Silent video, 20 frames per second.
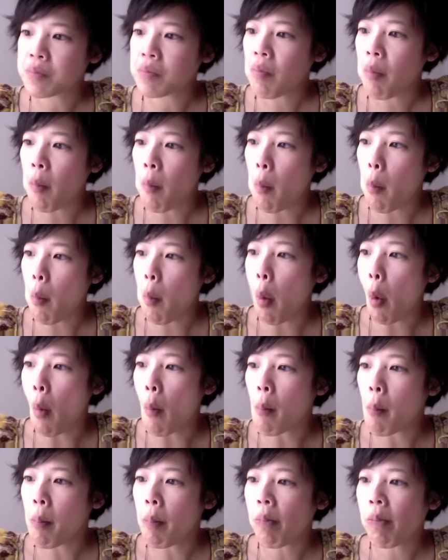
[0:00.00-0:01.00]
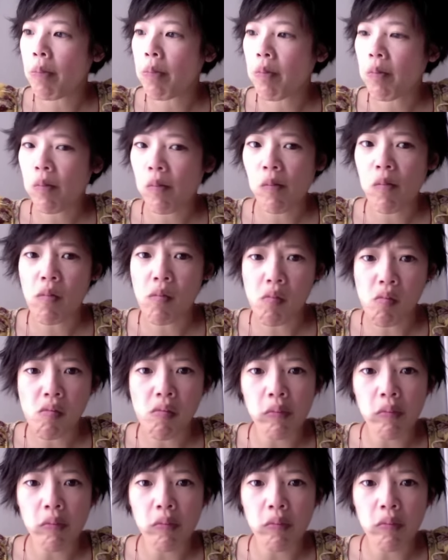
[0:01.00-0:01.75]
(silence)